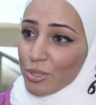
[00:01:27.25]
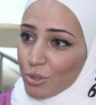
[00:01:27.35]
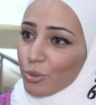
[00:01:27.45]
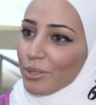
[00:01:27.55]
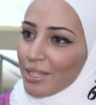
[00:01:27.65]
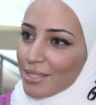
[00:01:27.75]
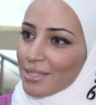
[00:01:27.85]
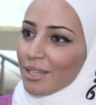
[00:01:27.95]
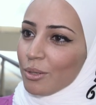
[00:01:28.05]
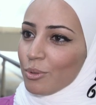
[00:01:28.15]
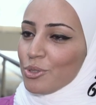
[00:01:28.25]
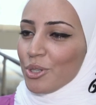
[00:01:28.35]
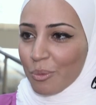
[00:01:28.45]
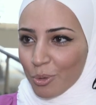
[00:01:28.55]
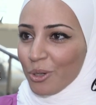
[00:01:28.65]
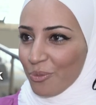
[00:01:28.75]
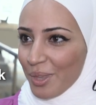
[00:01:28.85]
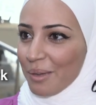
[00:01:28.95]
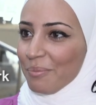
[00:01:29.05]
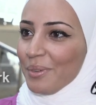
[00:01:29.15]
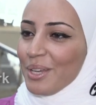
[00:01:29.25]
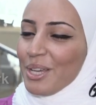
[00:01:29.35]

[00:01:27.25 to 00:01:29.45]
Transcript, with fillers: the students, which I'm one of them.